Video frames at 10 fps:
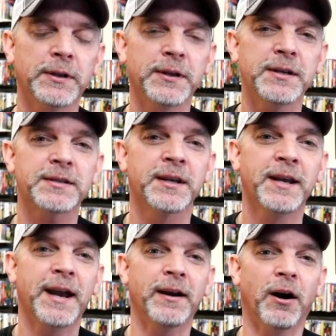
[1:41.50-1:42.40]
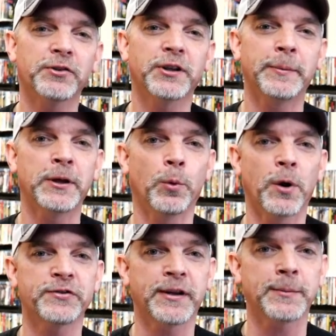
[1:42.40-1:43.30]
release. And also let me know what
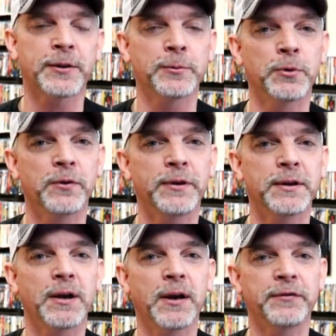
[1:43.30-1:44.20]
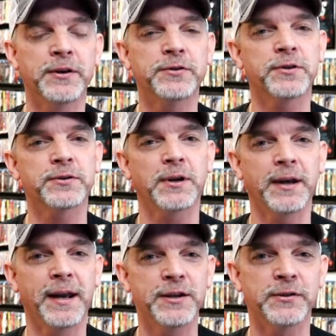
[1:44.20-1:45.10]
you think about the movie Avengers
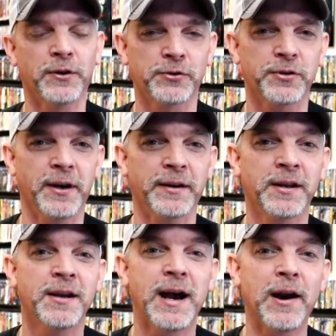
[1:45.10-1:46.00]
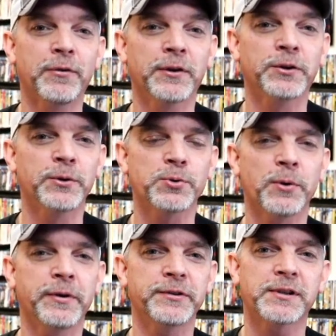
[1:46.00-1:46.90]
Age of Ultron. I really do enjoy
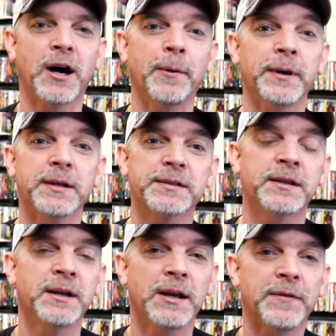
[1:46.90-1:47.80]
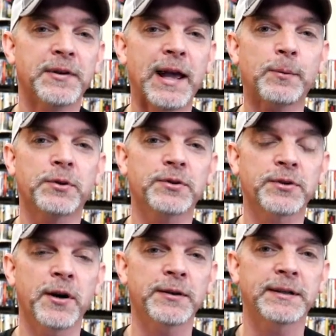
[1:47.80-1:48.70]
reading your comments. If you like what you
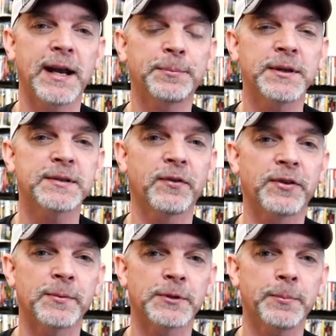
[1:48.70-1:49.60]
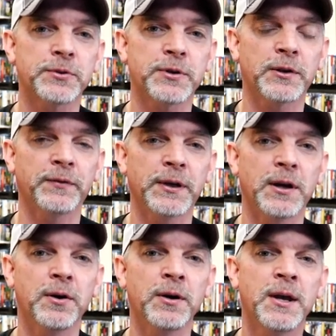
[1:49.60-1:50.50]
saw here today, please give it a thumbs up and share the
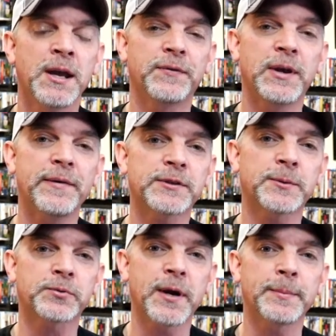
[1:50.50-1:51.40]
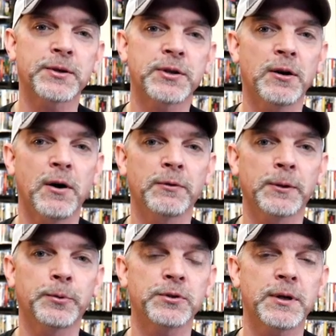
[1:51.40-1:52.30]
video. If you haven't subscribed to my channel, I really
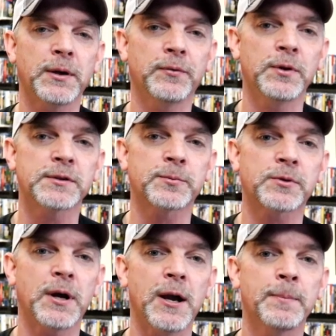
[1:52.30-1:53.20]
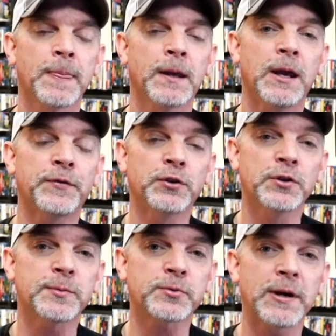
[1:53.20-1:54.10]
appreciate it if you would subscribe. If you do
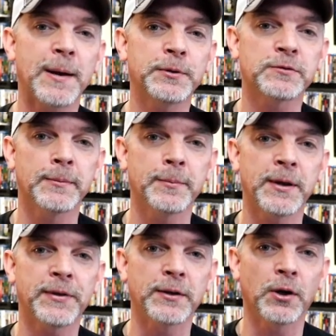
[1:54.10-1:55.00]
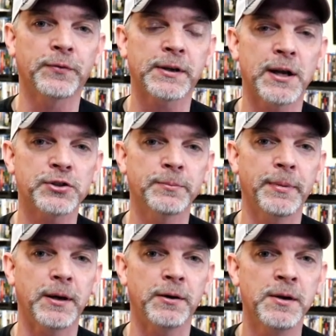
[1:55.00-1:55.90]
subscribe, please remember to hit that notification
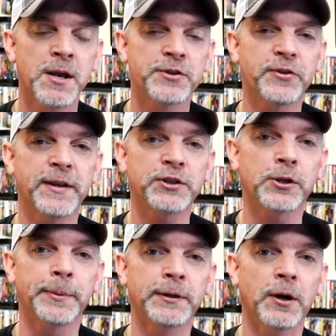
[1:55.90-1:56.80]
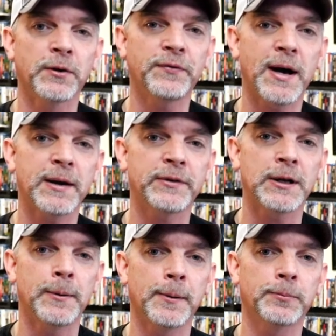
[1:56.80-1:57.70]
bell so that you can be notified every
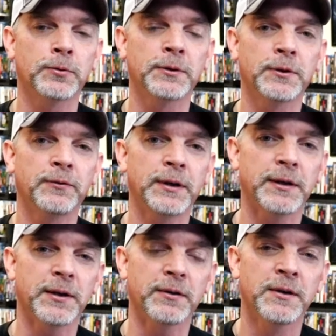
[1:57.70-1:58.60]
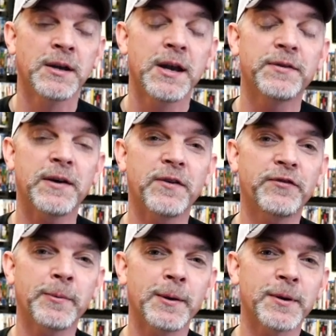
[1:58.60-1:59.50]
time I upload a new video. If you haven't
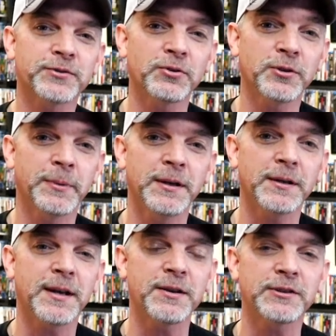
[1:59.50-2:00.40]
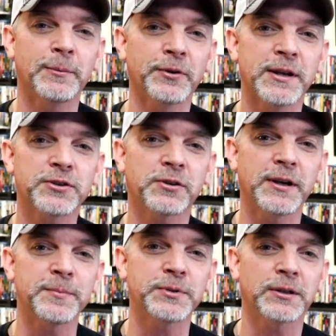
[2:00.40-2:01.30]
found me on my social media accounts, I'm on
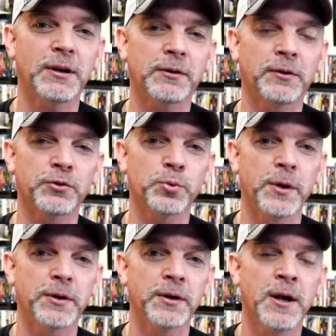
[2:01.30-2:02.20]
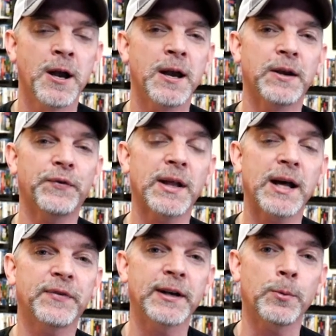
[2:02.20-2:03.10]
Instagram, TikTok, and on Twitter. And if
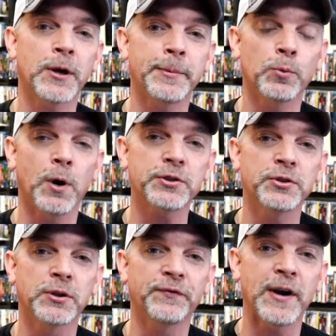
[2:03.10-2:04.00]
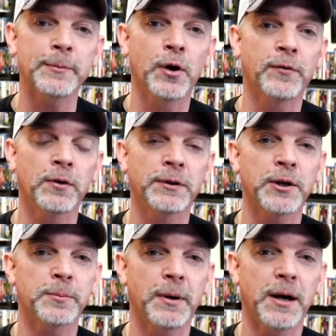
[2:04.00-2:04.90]
to find out what I've been watching, you can find me over on
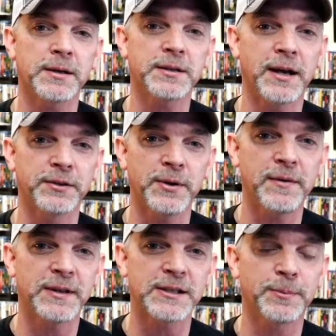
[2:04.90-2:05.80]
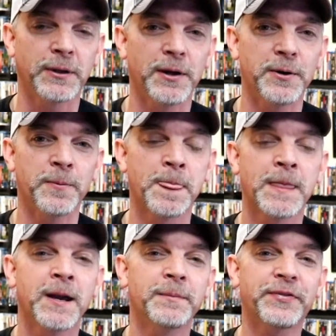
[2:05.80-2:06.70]
Letterboxd. I do have links below.
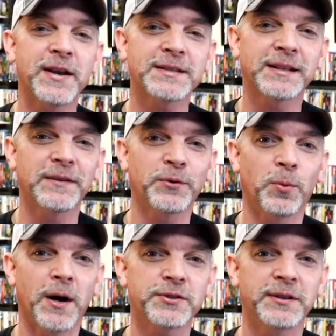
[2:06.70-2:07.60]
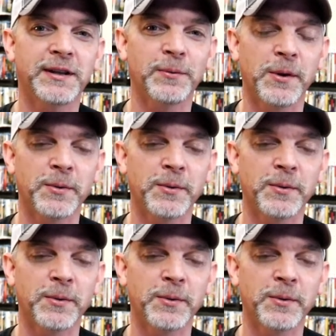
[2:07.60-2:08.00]
But thanks again for watching, and